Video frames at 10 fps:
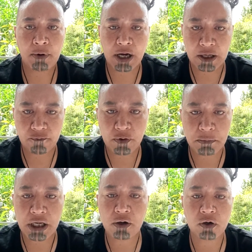by
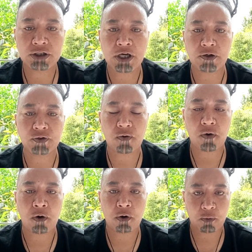giving me your
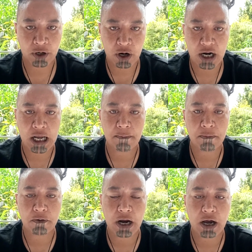tautoko when I
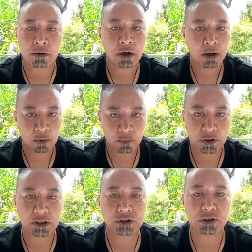come around
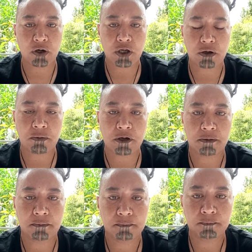with this document